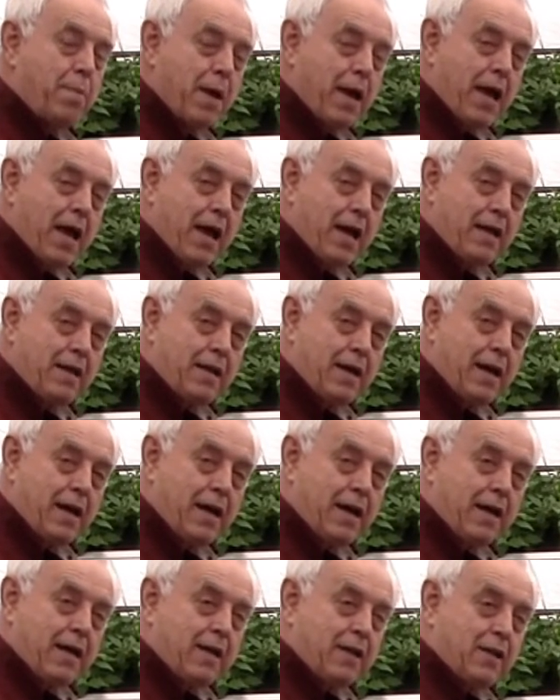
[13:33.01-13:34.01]
and
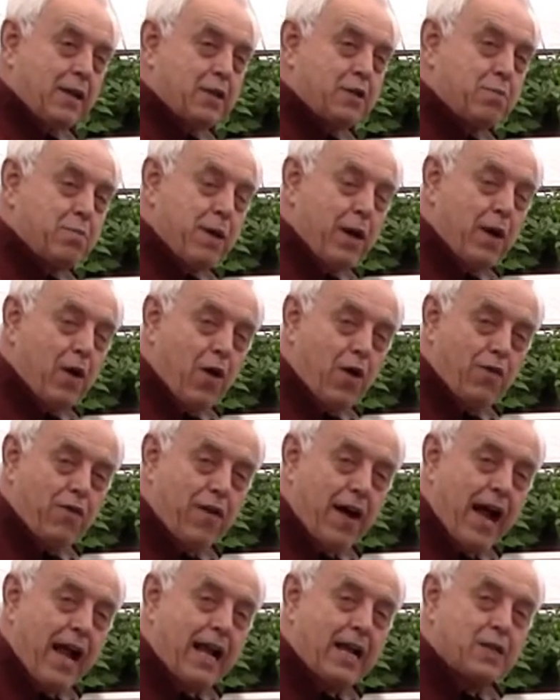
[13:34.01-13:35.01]
this big old
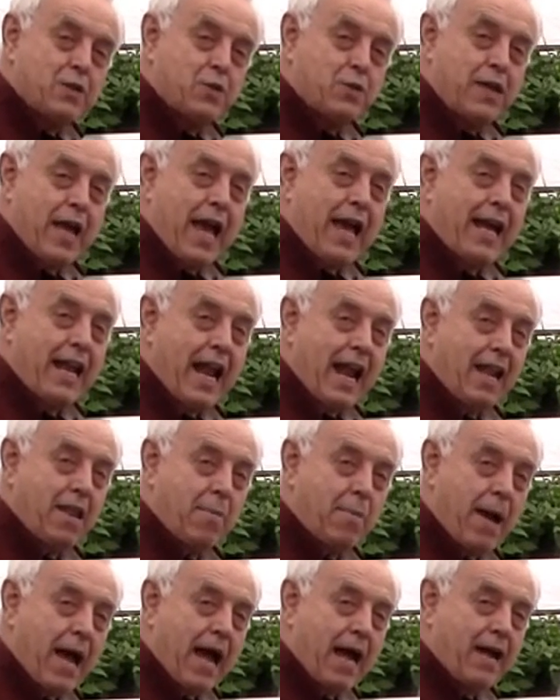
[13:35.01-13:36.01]
ficus was hanging out of the
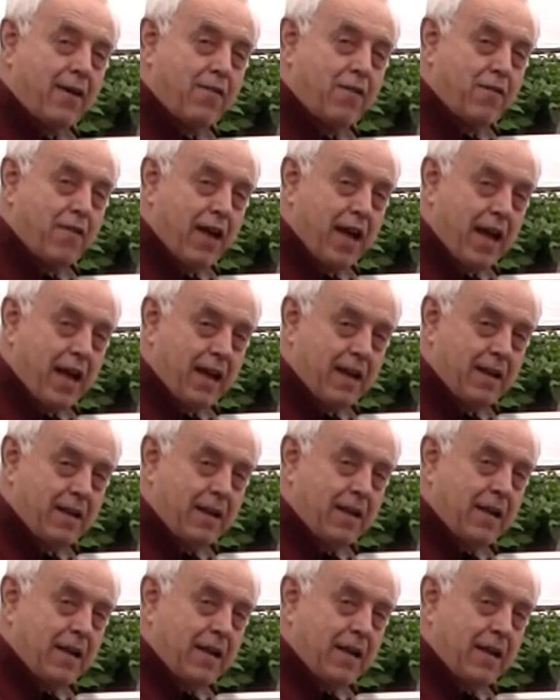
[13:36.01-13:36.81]
back of the van.